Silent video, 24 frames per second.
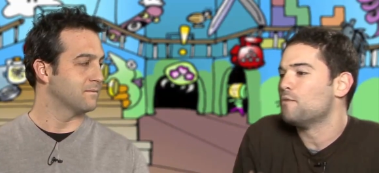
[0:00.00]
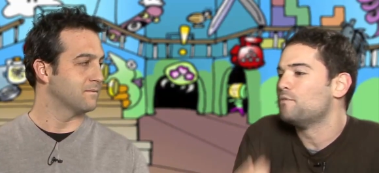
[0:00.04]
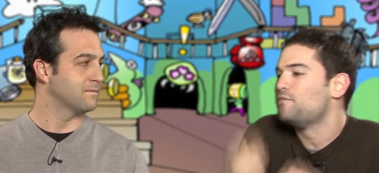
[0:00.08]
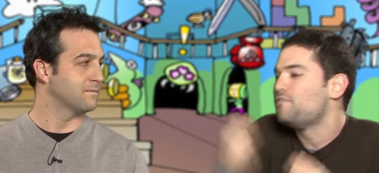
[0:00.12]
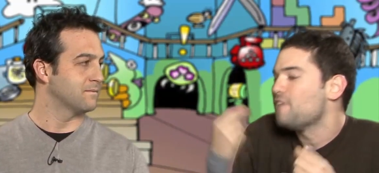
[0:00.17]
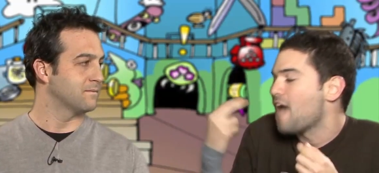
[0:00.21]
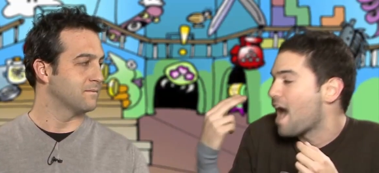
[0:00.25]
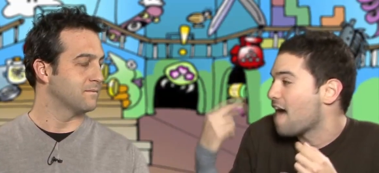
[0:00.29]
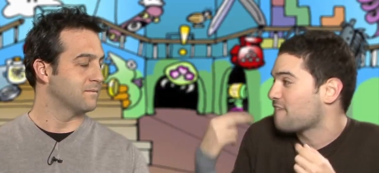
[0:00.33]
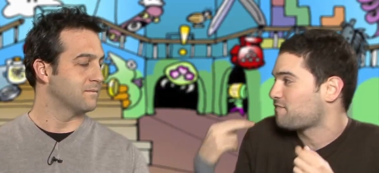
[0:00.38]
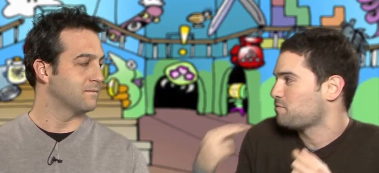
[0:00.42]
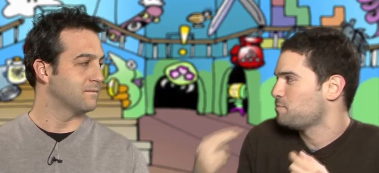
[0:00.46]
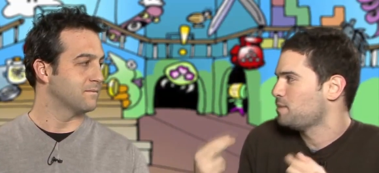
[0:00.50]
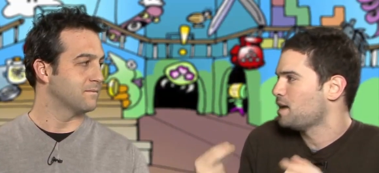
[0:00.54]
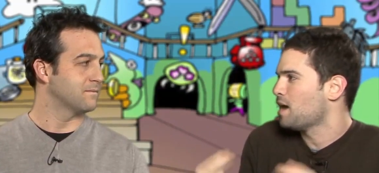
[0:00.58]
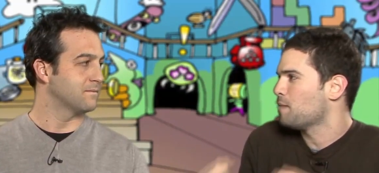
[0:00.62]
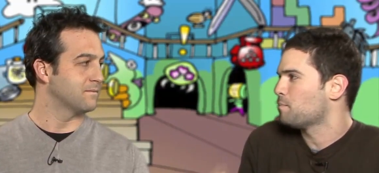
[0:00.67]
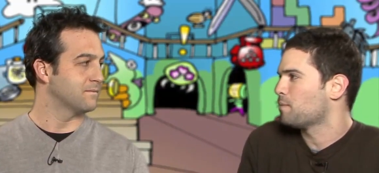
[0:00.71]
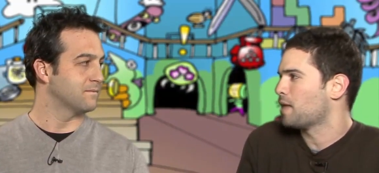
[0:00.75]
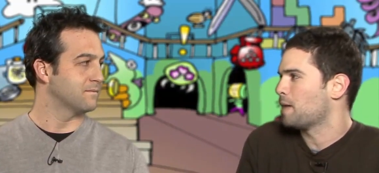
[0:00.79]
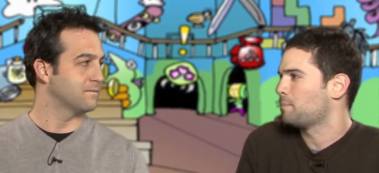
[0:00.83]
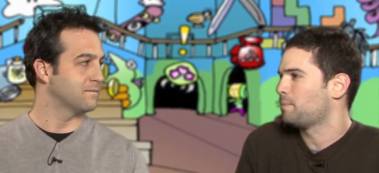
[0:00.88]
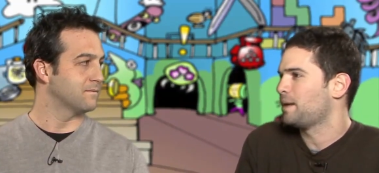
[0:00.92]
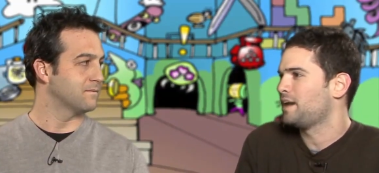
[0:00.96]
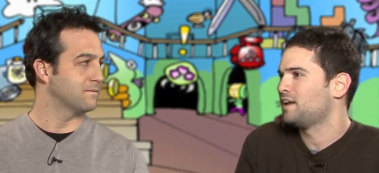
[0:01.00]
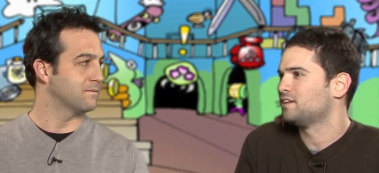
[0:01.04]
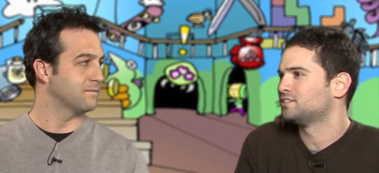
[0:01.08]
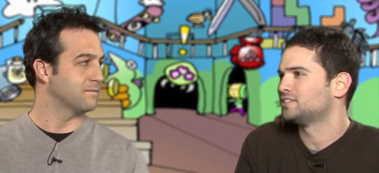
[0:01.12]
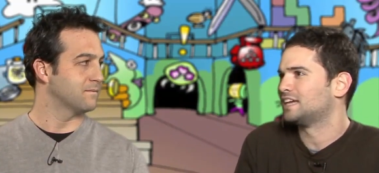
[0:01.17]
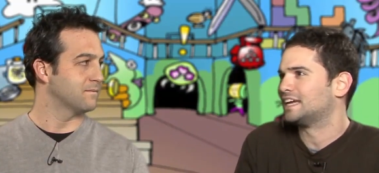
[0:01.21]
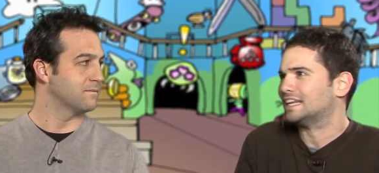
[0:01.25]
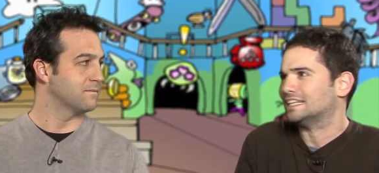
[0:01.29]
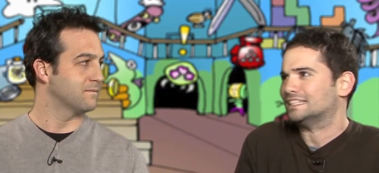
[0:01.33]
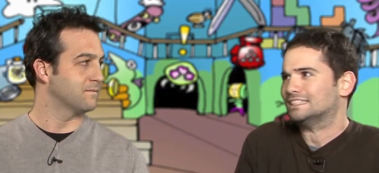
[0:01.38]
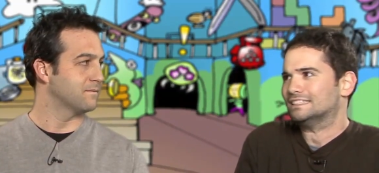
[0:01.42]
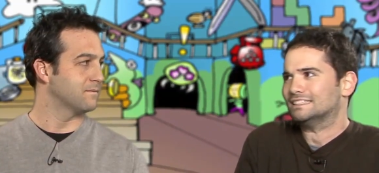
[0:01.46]
Speaker 1: it would f me up while I played. I was
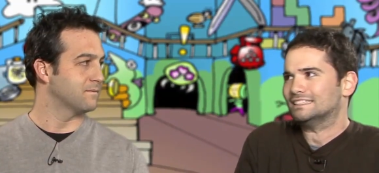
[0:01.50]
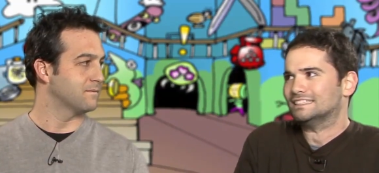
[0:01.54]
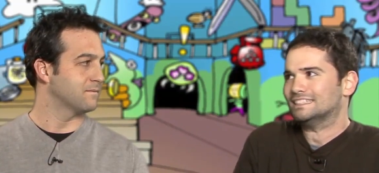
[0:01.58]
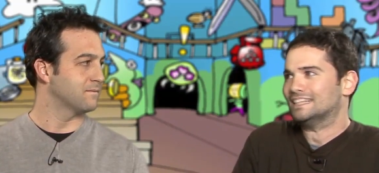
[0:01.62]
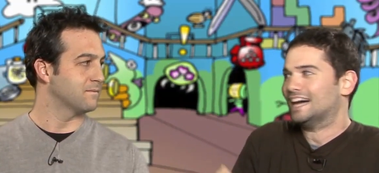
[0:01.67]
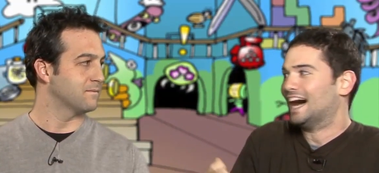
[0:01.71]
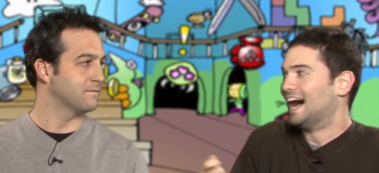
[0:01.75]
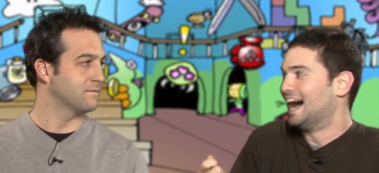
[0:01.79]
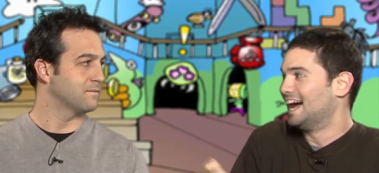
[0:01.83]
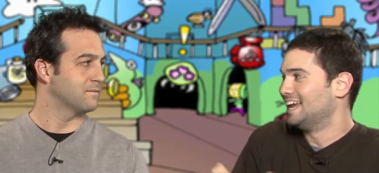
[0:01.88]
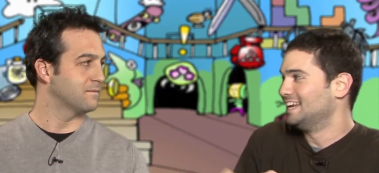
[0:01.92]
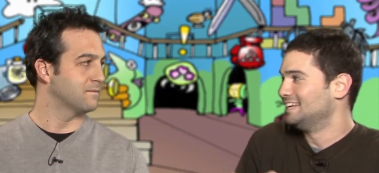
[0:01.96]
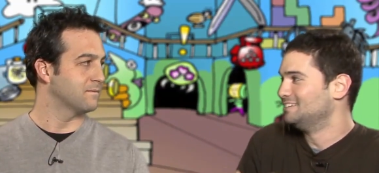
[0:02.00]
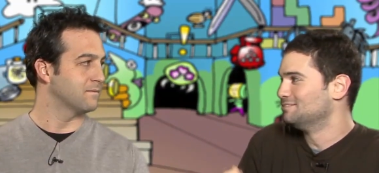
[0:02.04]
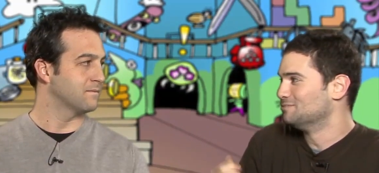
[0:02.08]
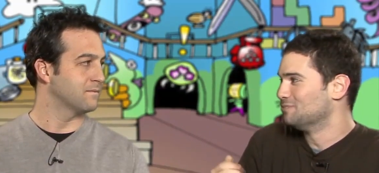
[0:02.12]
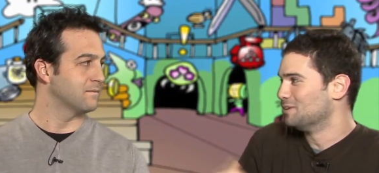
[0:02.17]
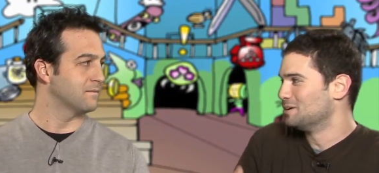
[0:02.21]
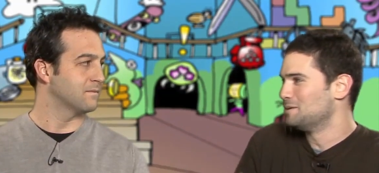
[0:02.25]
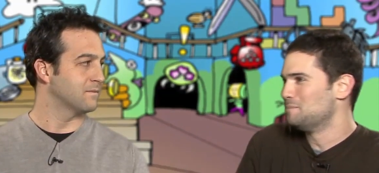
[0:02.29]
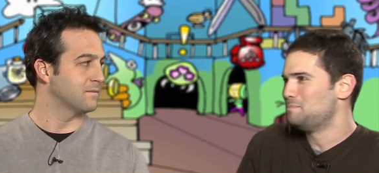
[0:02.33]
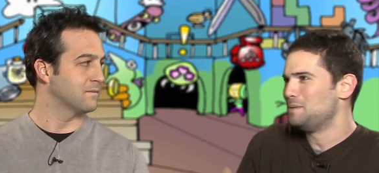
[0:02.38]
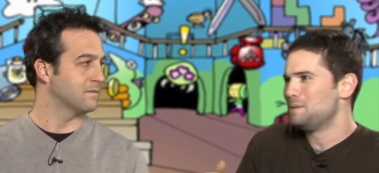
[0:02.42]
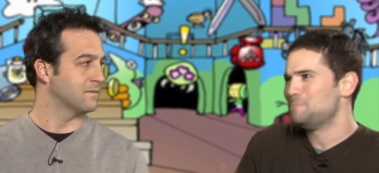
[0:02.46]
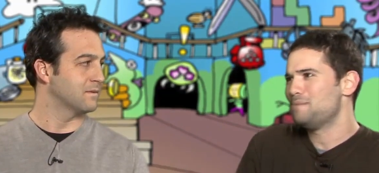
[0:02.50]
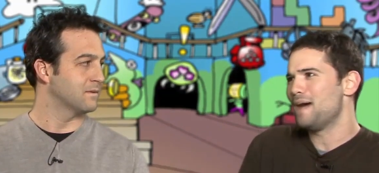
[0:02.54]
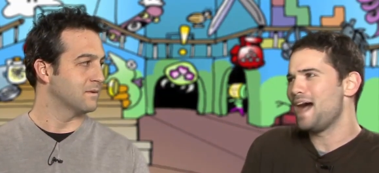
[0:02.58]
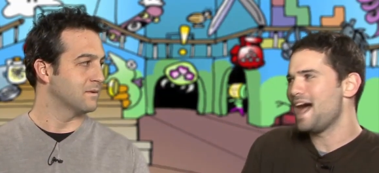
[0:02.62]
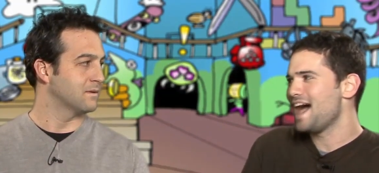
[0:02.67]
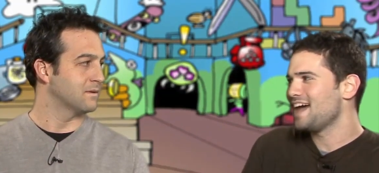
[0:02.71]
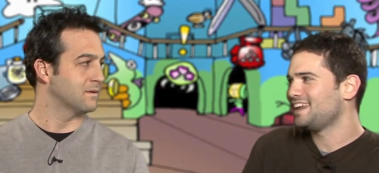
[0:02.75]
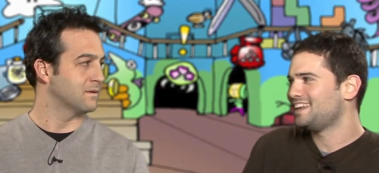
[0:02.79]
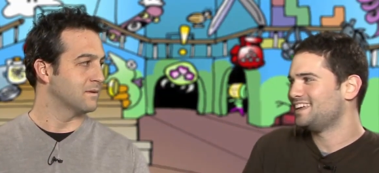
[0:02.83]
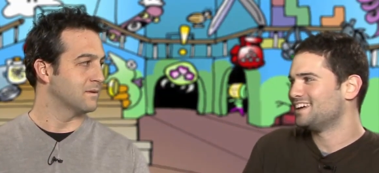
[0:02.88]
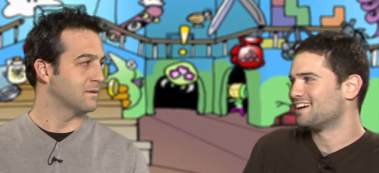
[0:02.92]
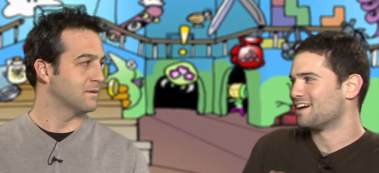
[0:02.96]
like, I didn't want to be yeah.
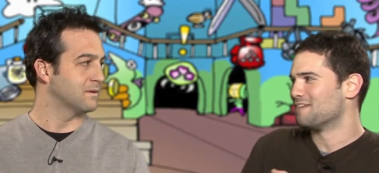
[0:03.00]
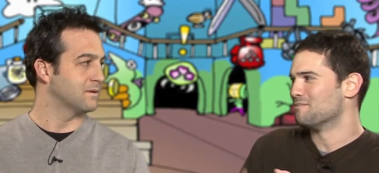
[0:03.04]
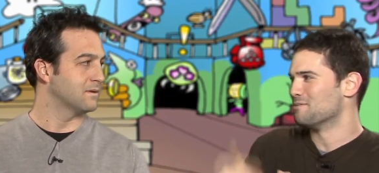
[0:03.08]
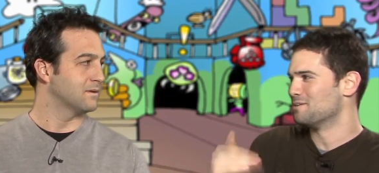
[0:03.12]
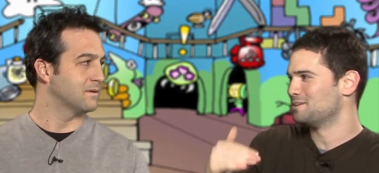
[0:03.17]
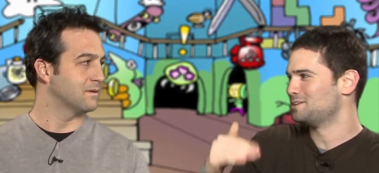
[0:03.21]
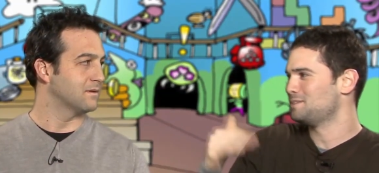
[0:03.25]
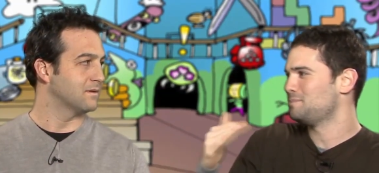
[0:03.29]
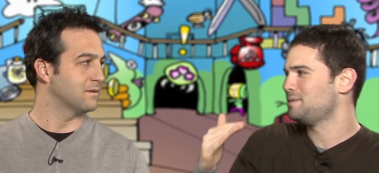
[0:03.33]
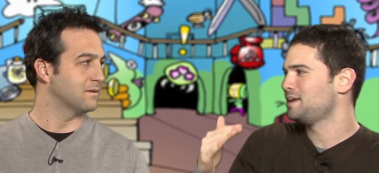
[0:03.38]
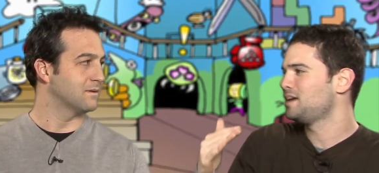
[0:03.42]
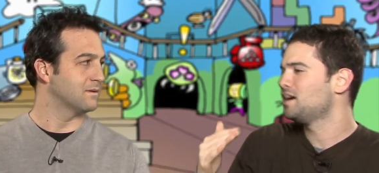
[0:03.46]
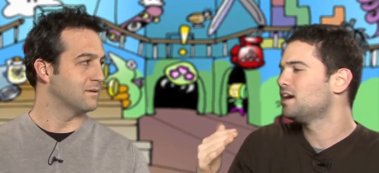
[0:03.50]
bad here. I wanted to be